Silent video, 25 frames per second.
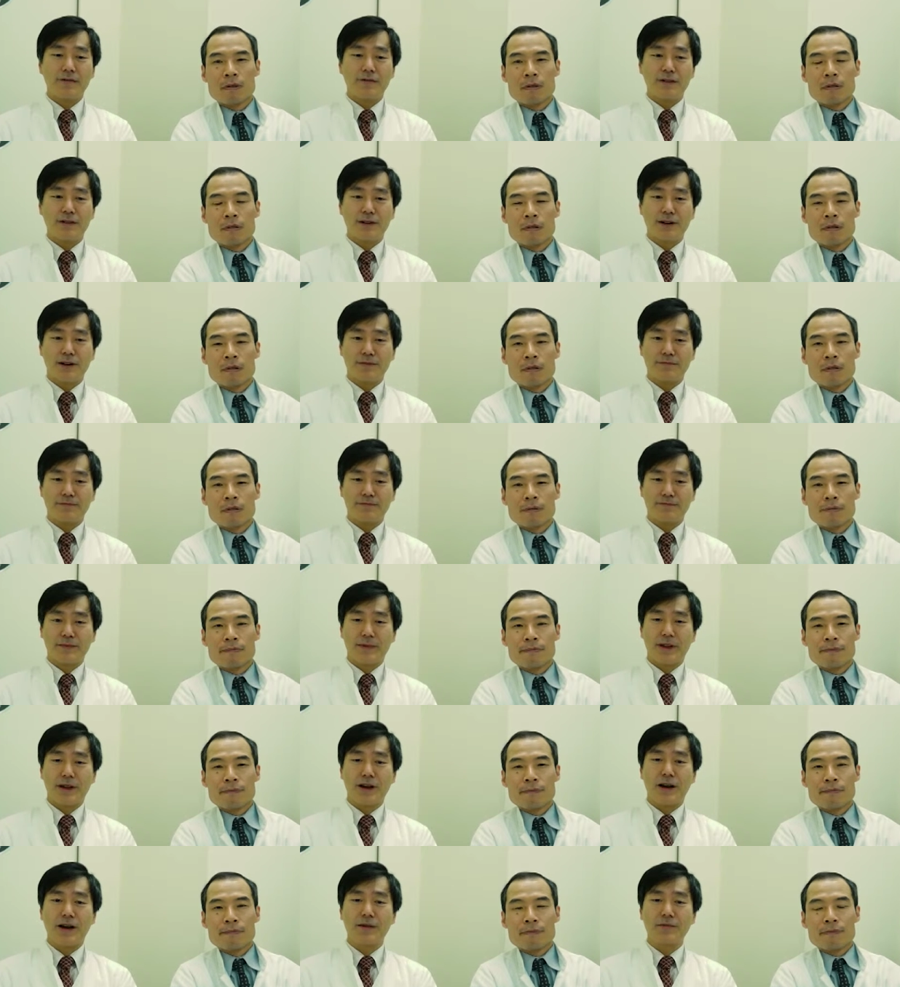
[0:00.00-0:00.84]
Speaker 1: Welcome,
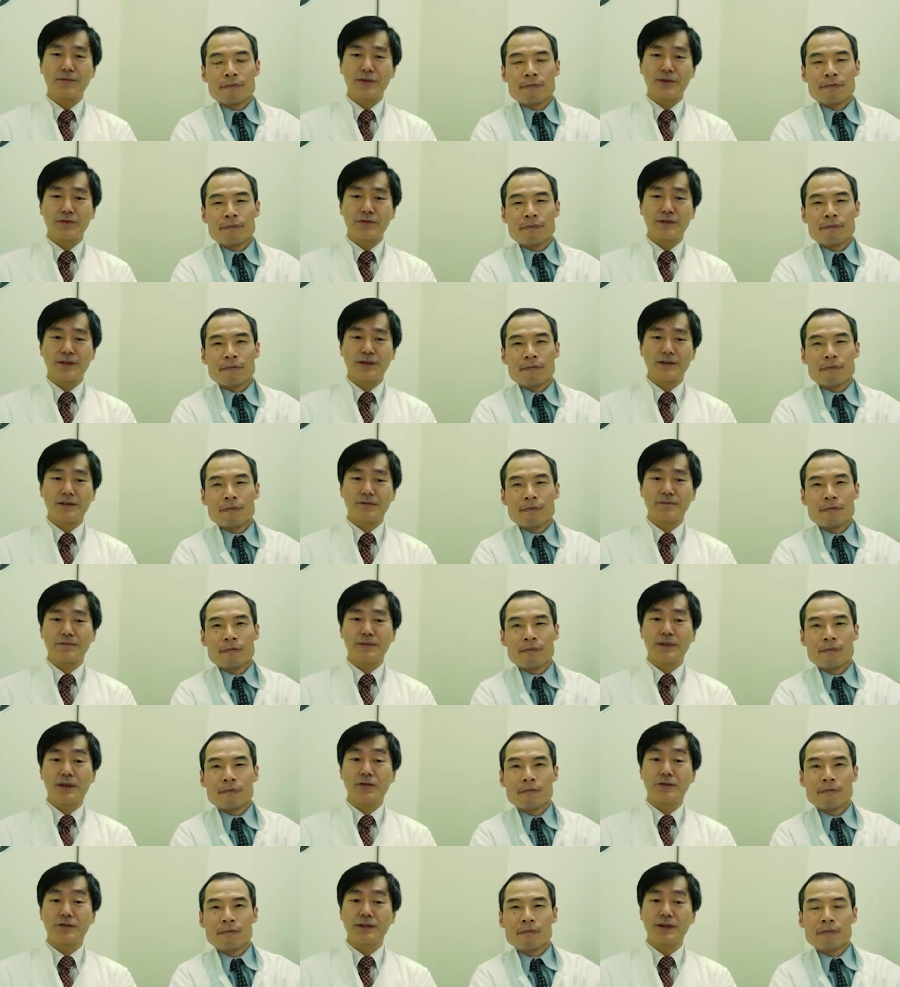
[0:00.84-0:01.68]
I'm Dr.
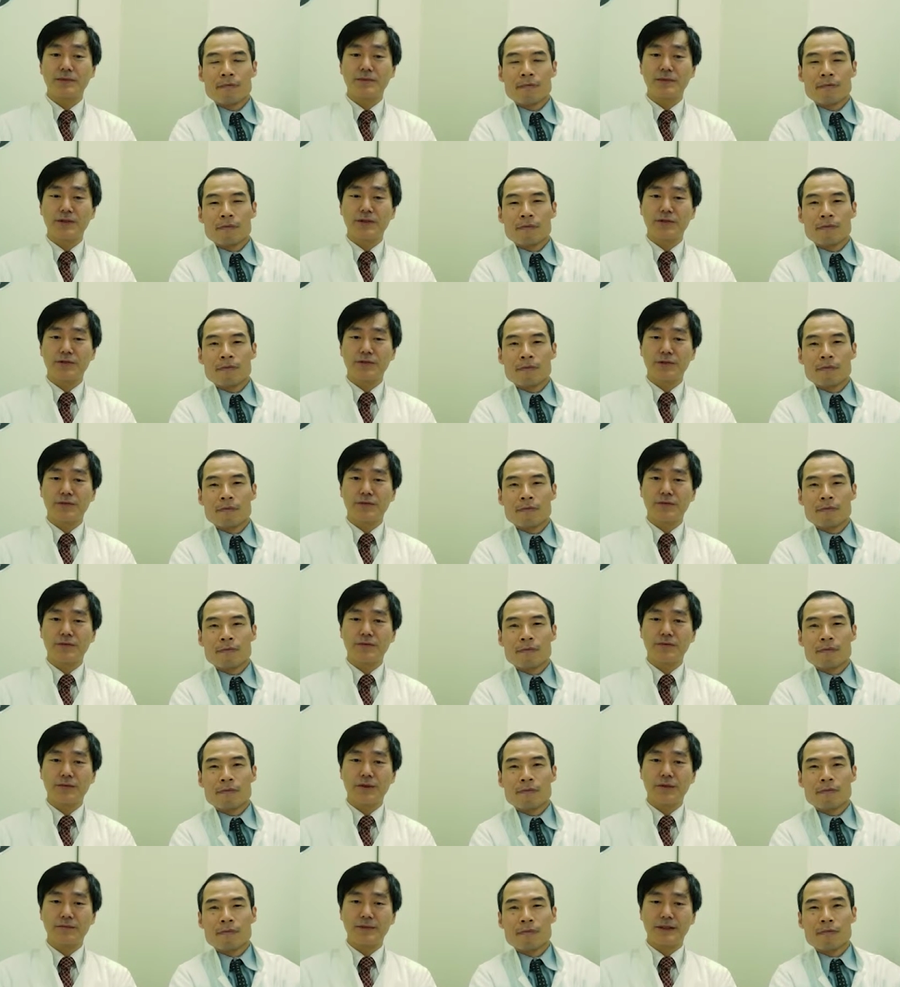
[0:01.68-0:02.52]
Osamu Goto
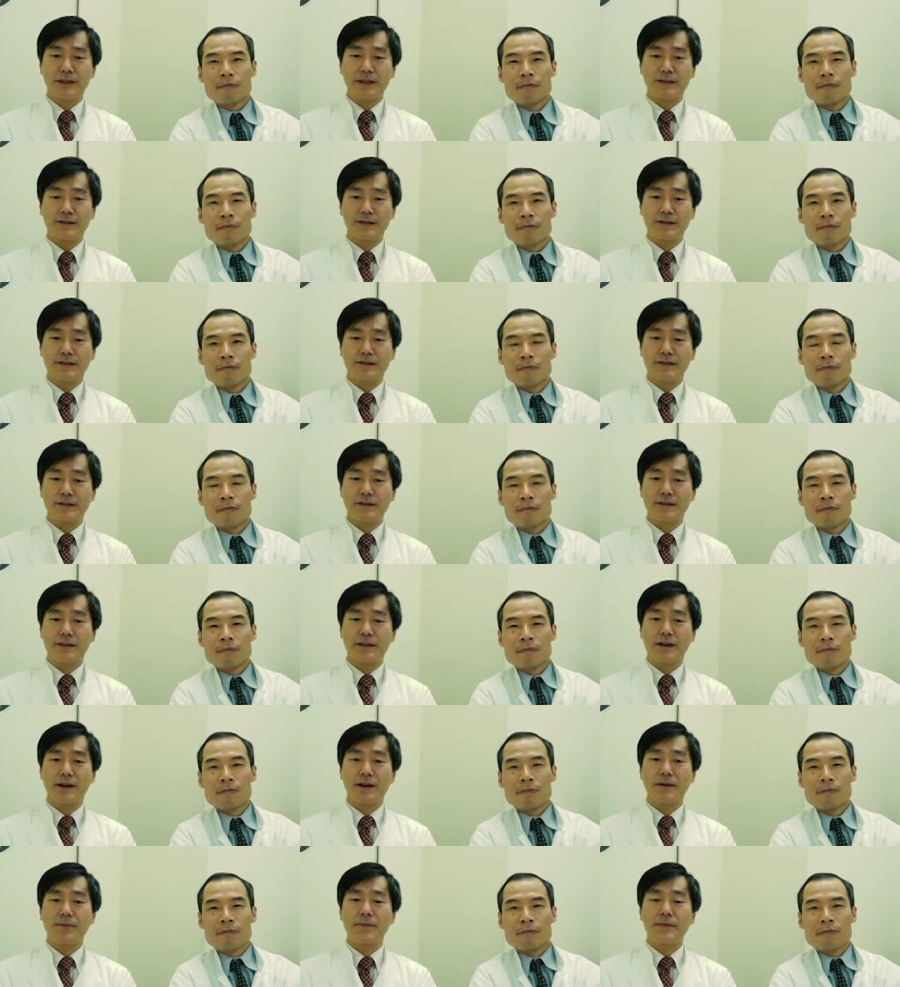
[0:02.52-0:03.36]
from Cancer
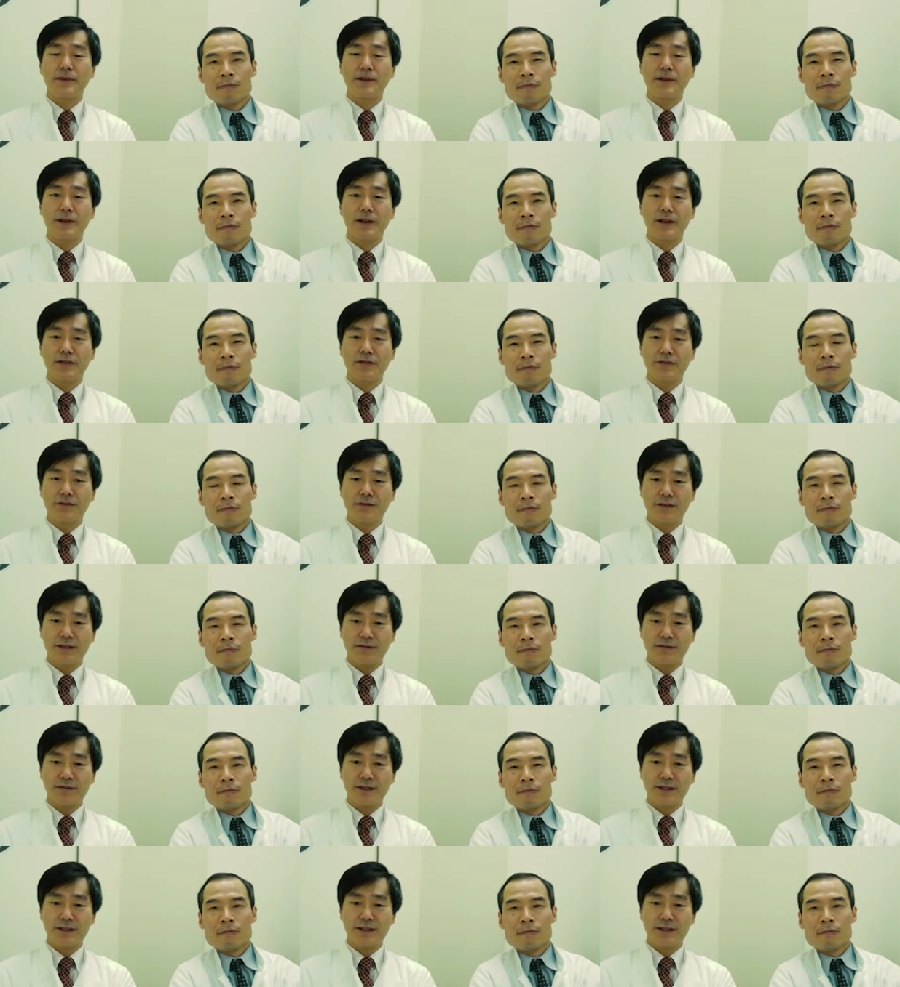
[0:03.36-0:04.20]
Center, Keio
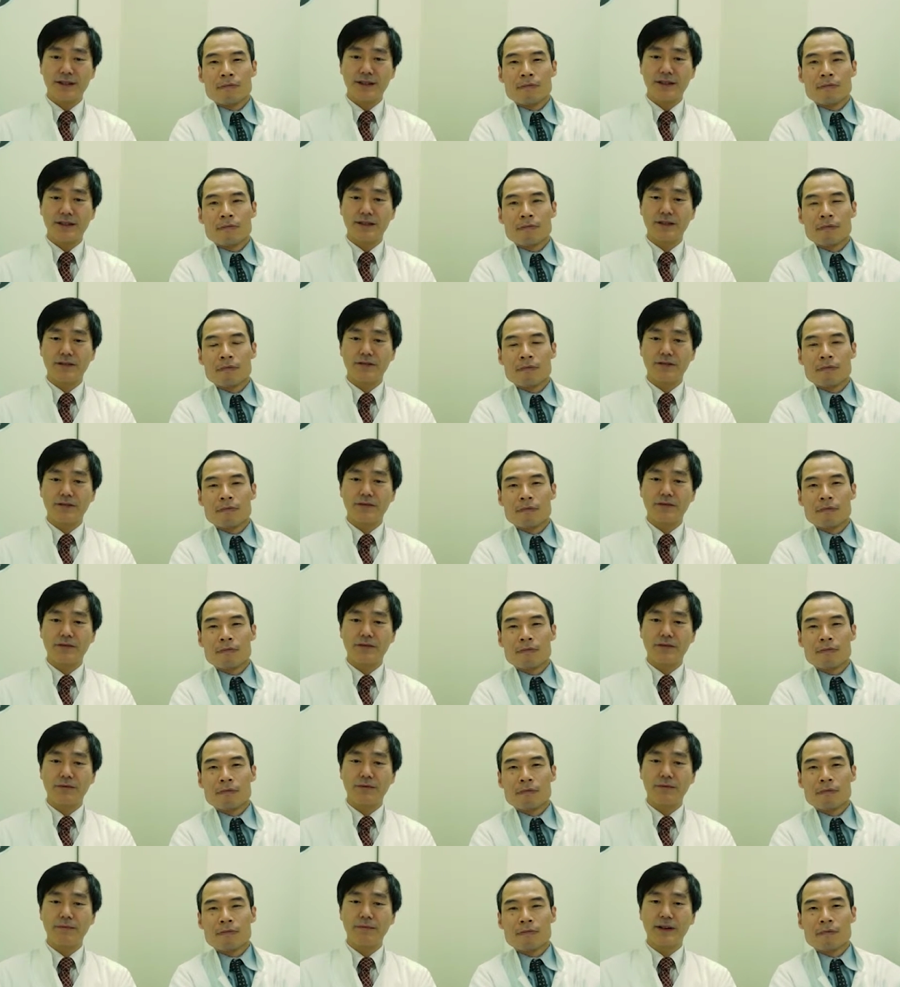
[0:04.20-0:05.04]
University
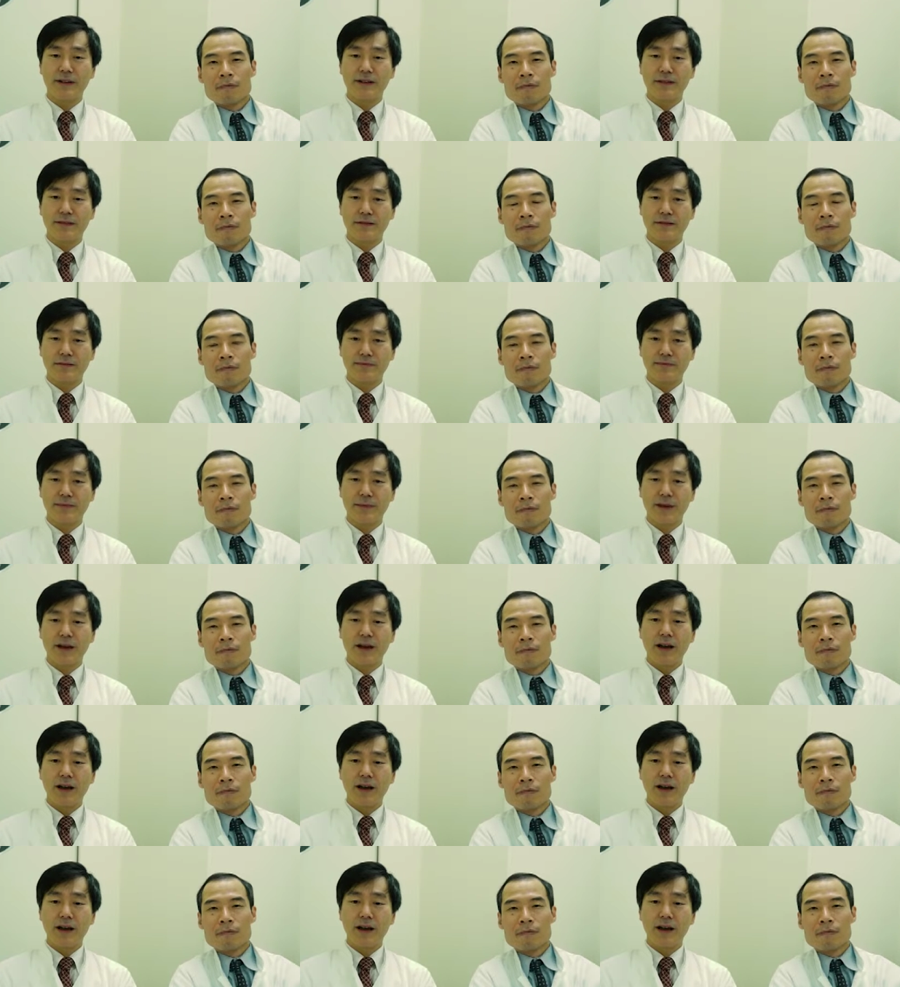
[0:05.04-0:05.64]
School of Medicine.